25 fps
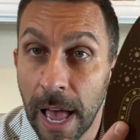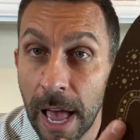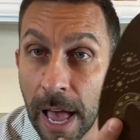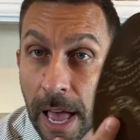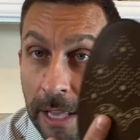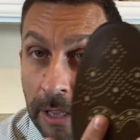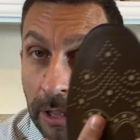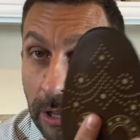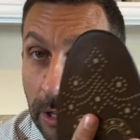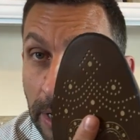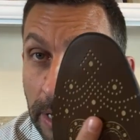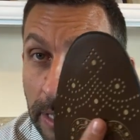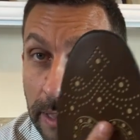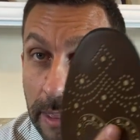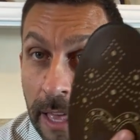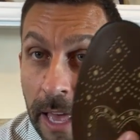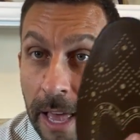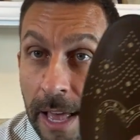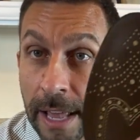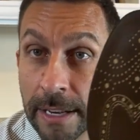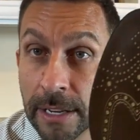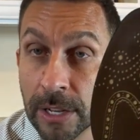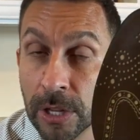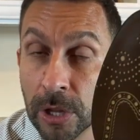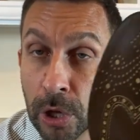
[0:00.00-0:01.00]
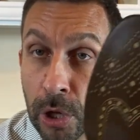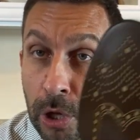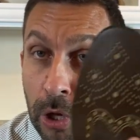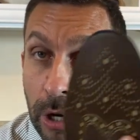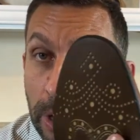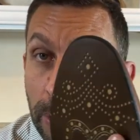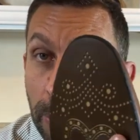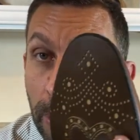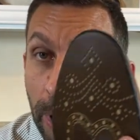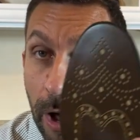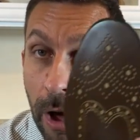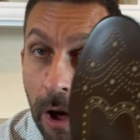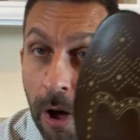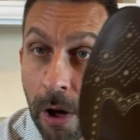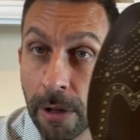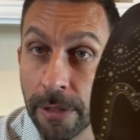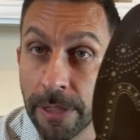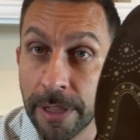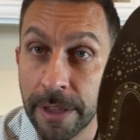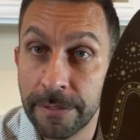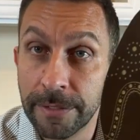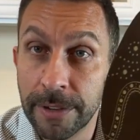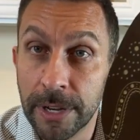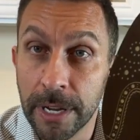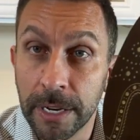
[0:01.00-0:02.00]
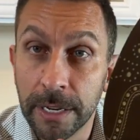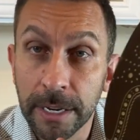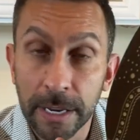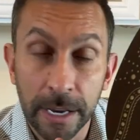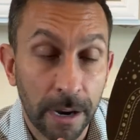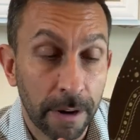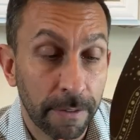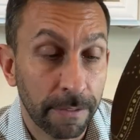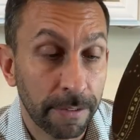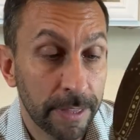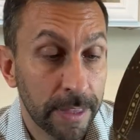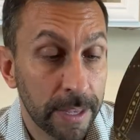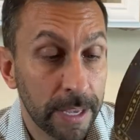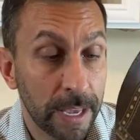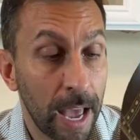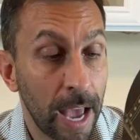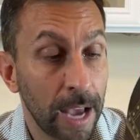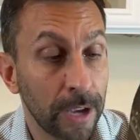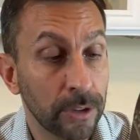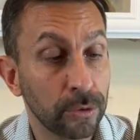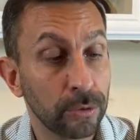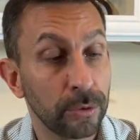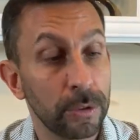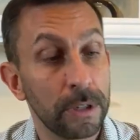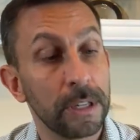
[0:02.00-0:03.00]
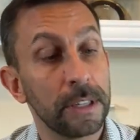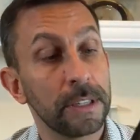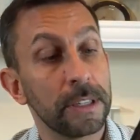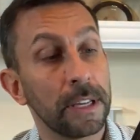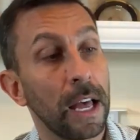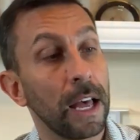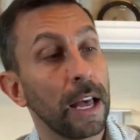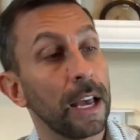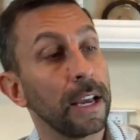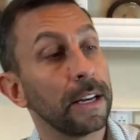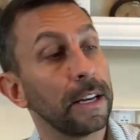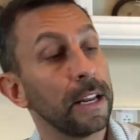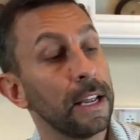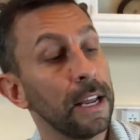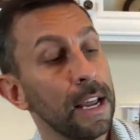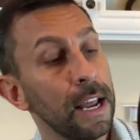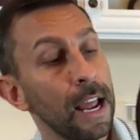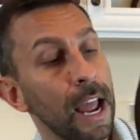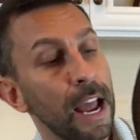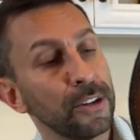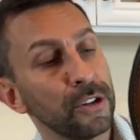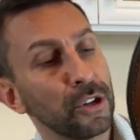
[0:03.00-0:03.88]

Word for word: And look at that. Look at what all they've done here for the extra design and